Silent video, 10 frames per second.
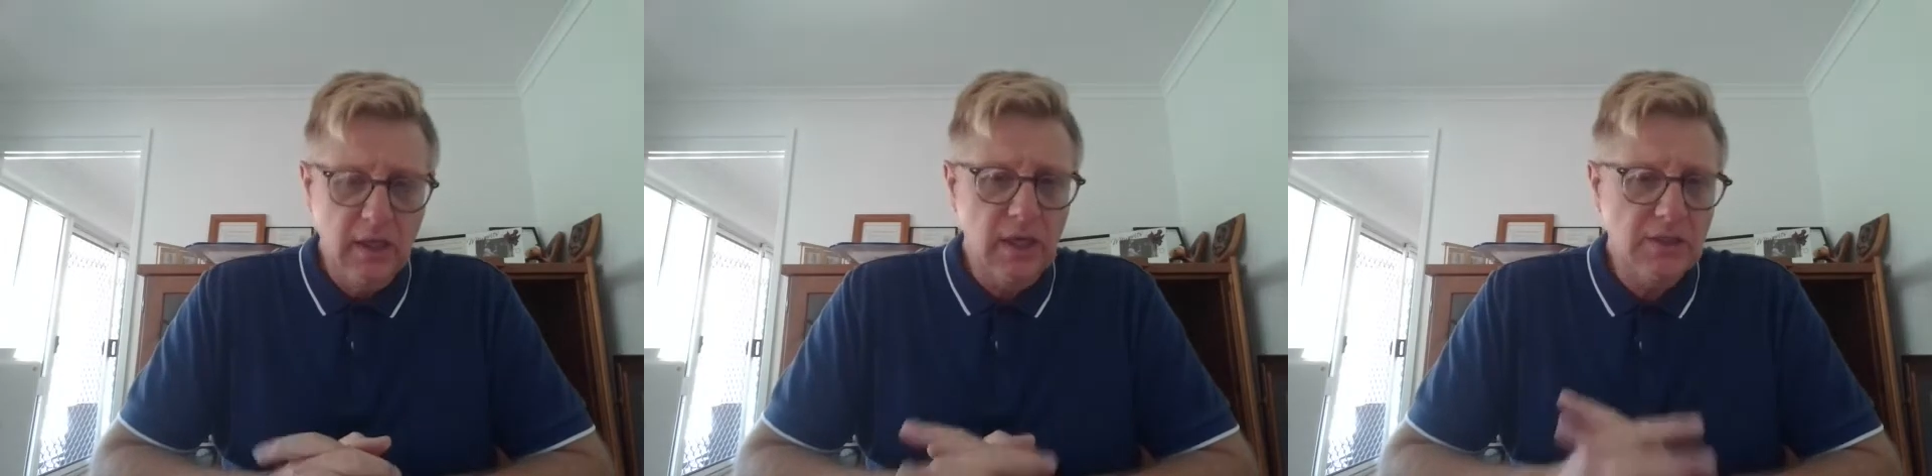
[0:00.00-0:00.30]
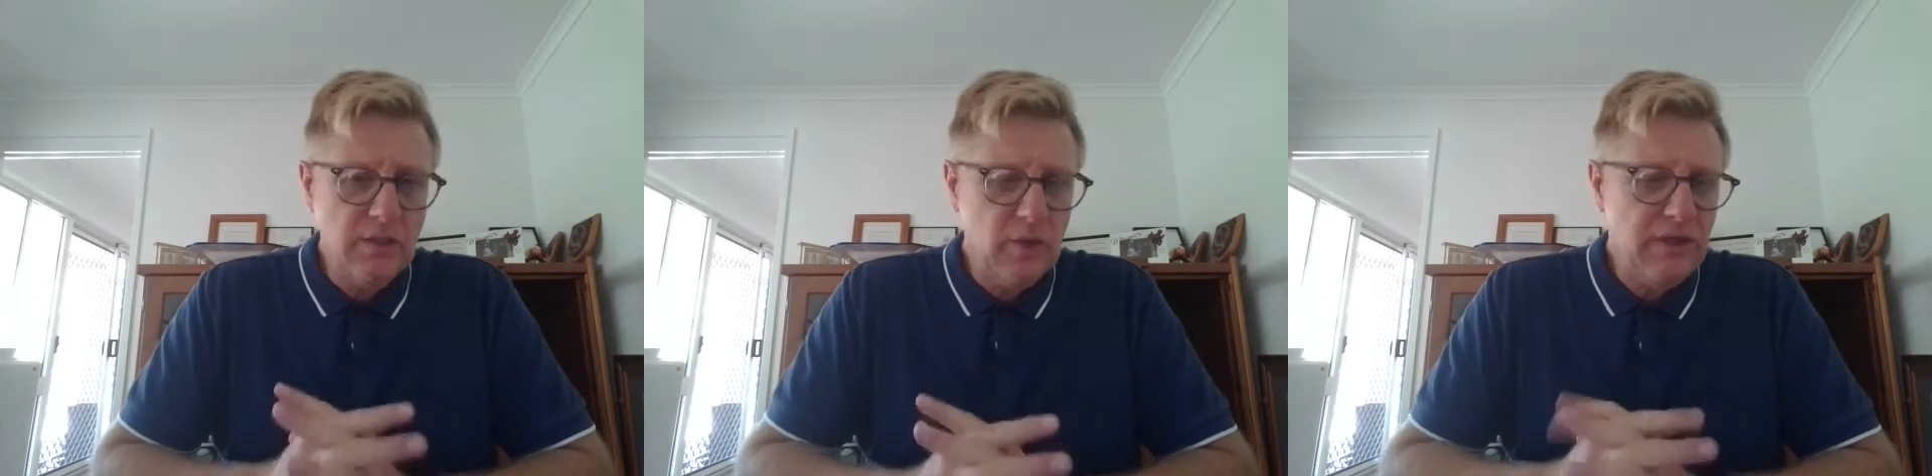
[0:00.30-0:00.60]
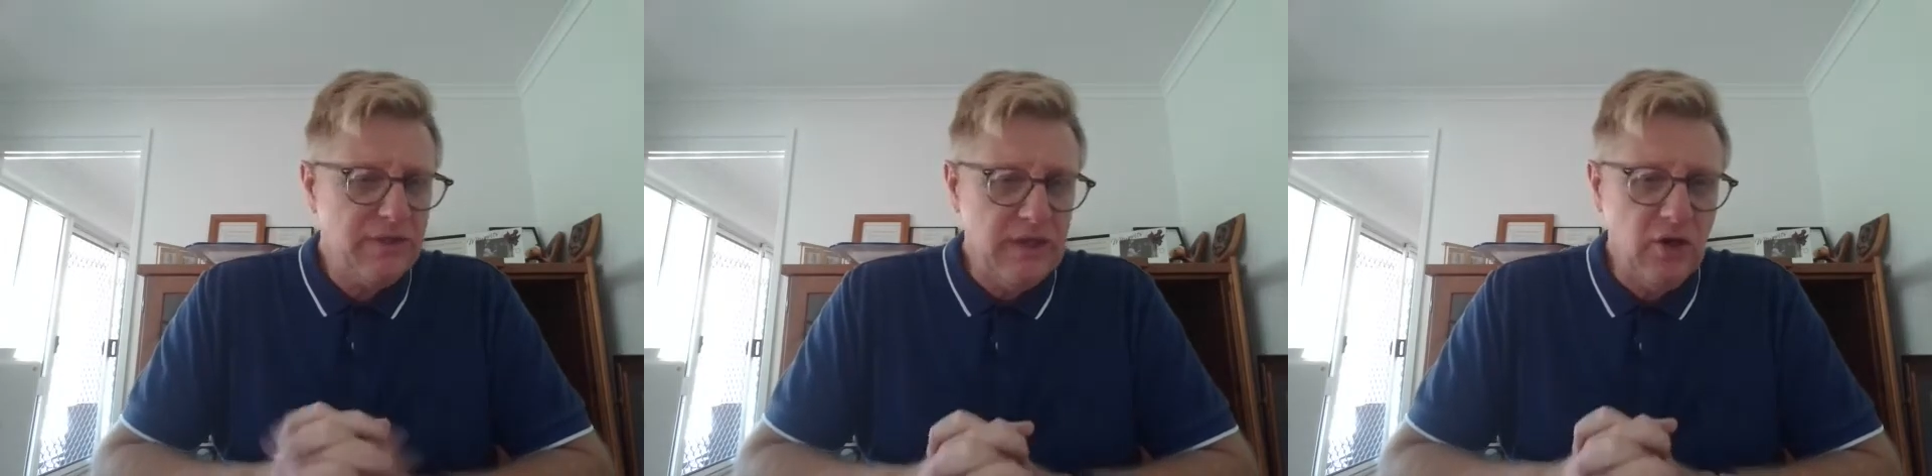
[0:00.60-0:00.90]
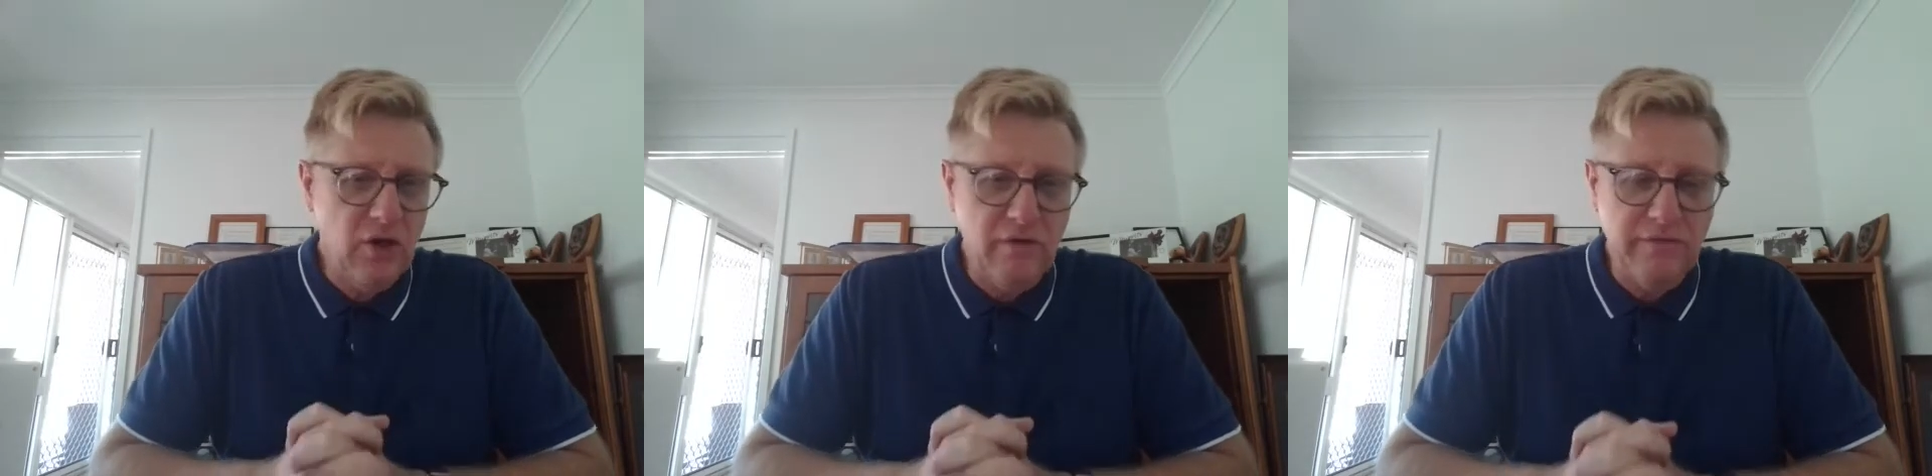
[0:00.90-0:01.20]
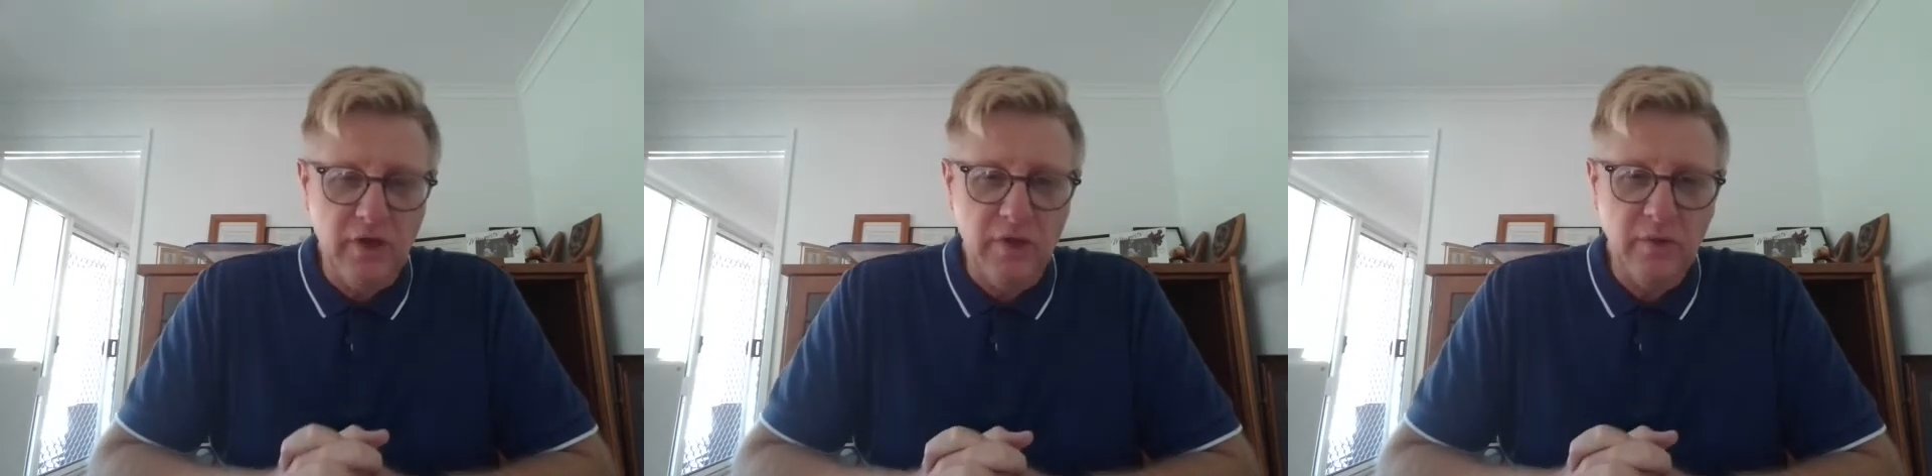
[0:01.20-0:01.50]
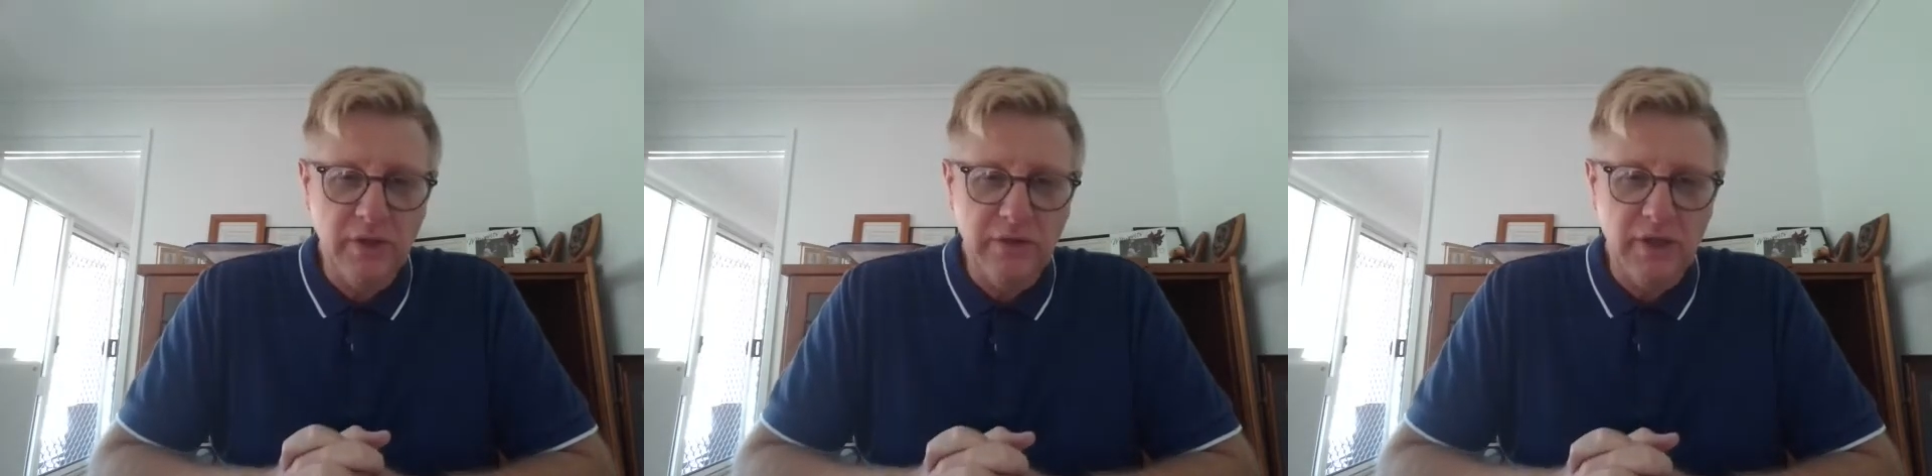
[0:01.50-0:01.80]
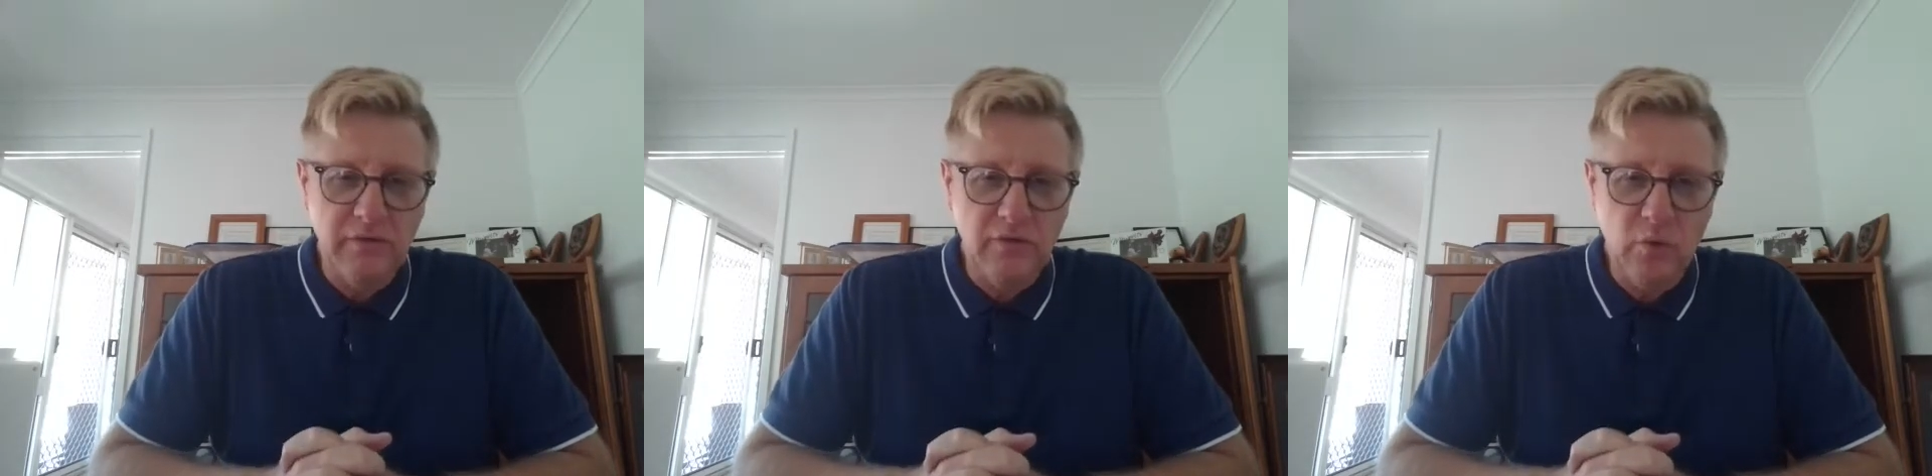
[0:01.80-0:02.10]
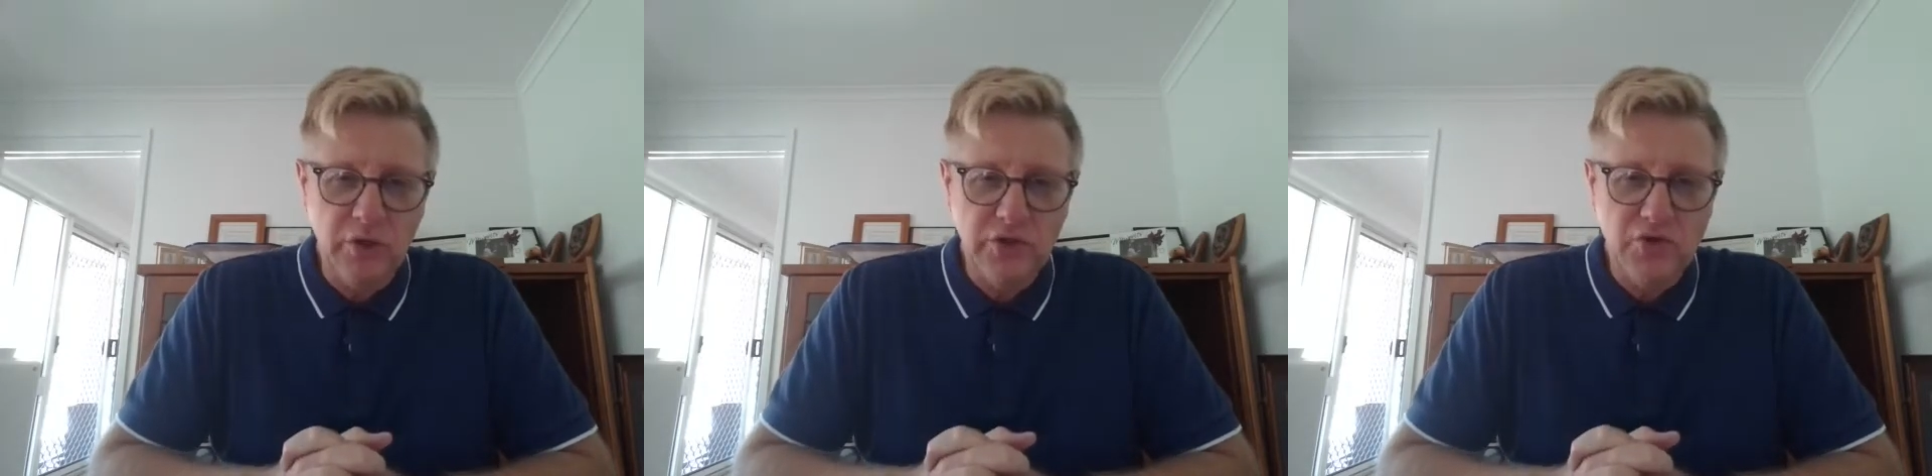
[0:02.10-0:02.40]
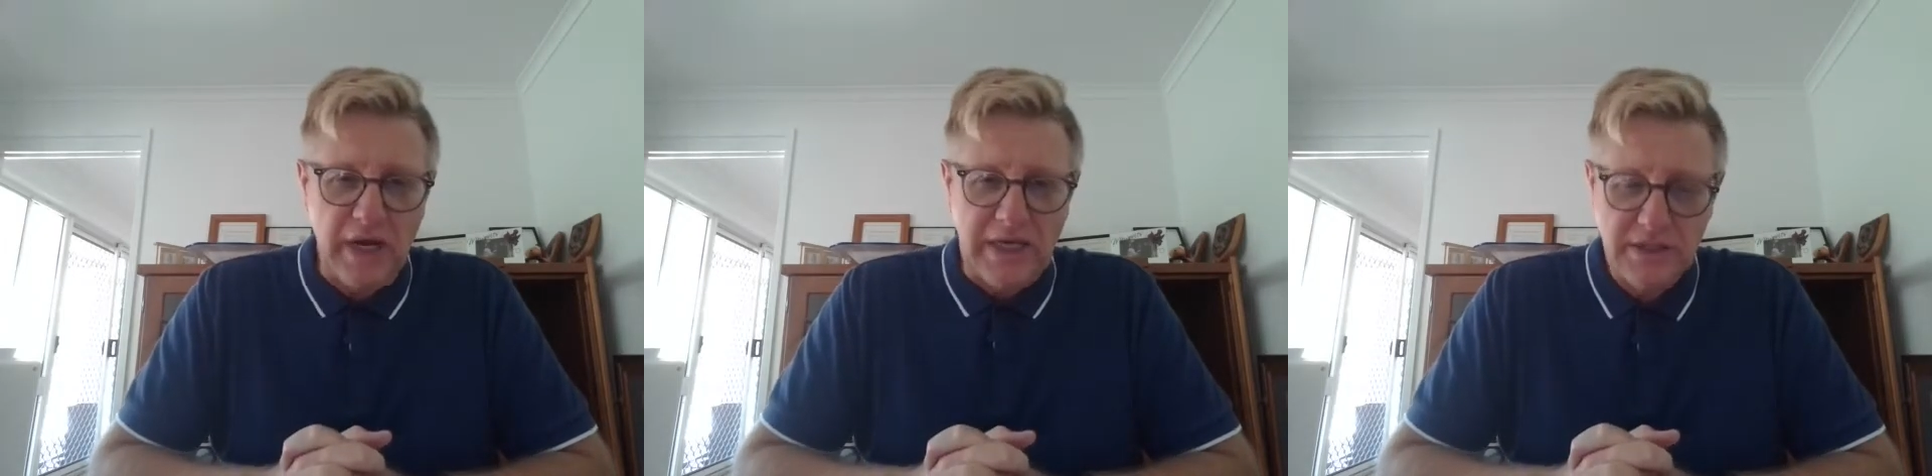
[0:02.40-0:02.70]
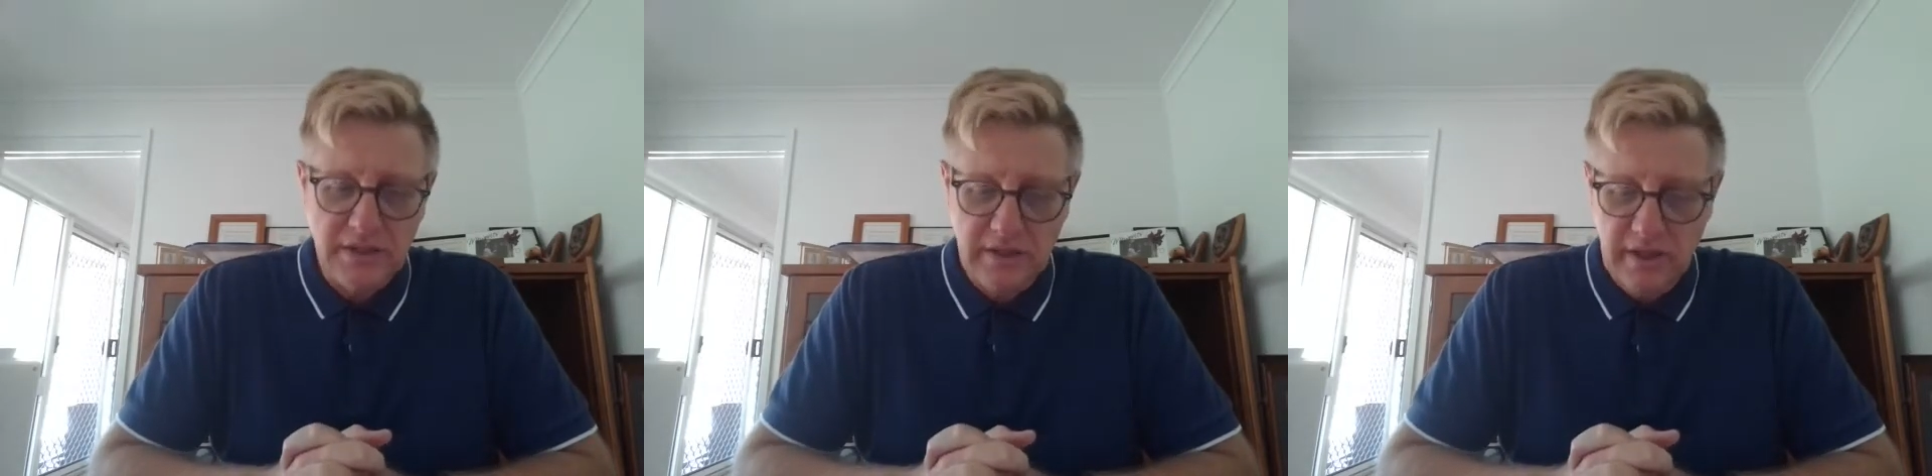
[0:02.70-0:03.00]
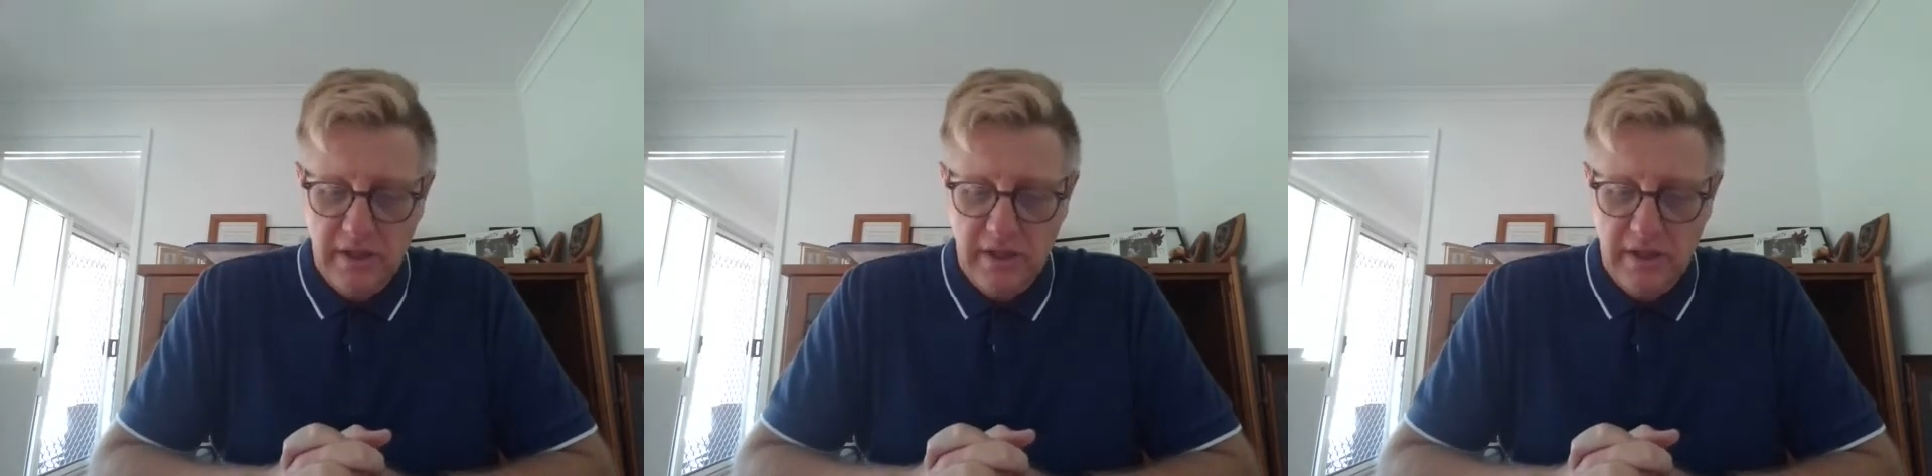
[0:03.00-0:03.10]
And so, what do you think of, though, when you think of the word trust?